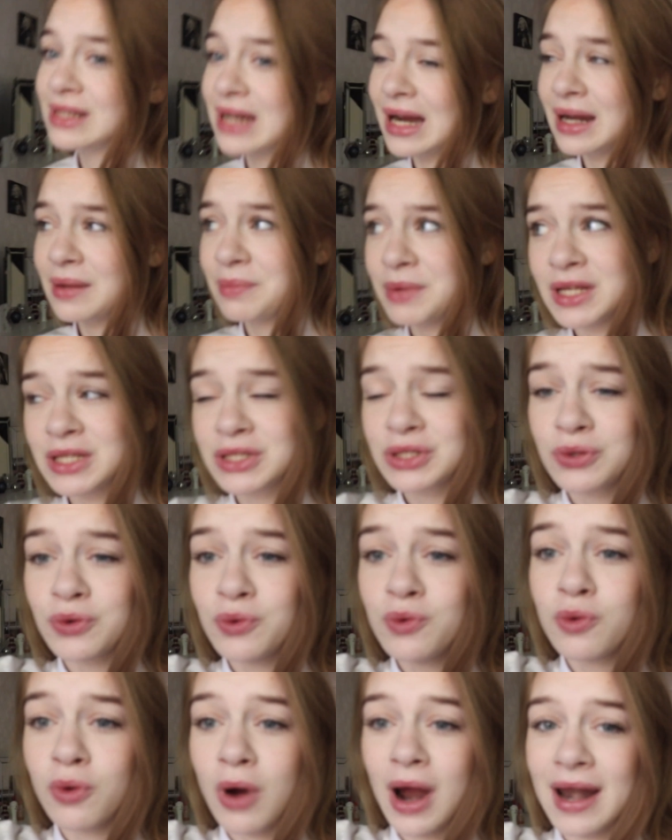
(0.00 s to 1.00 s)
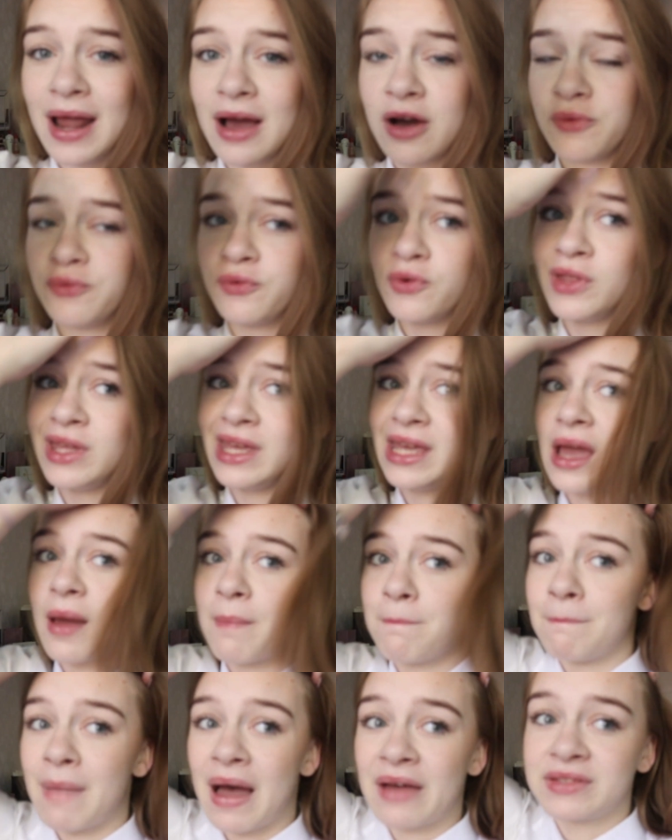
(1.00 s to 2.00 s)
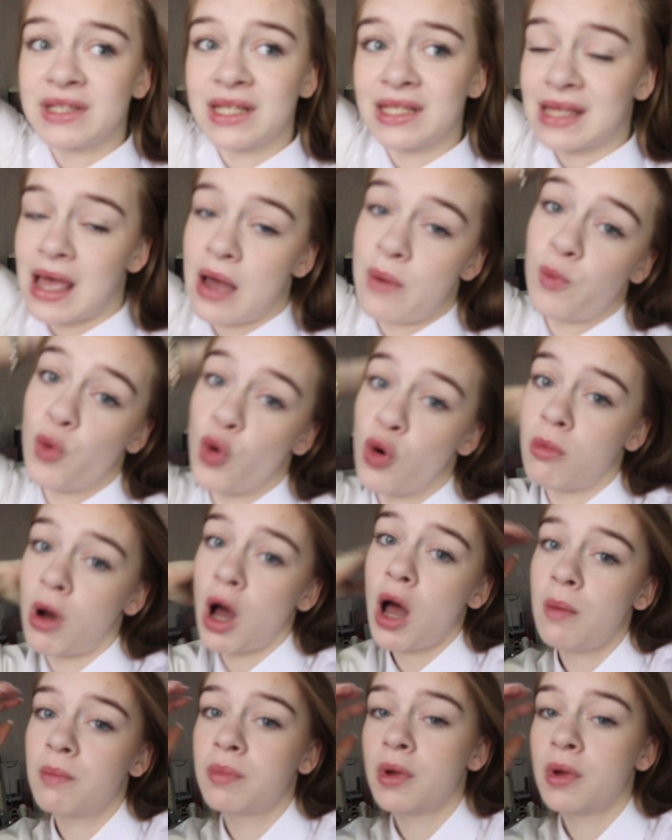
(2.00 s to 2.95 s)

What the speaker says: kind of be in school right now for the maths exam warm-up.